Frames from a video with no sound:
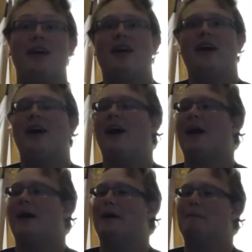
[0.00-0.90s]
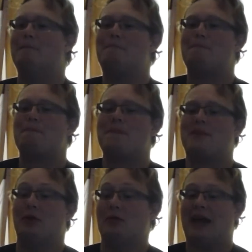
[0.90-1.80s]
it.
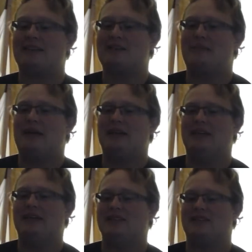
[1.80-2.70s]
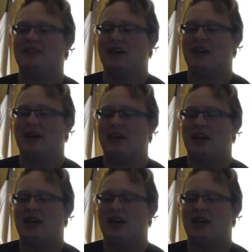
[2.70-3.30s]
So that to me is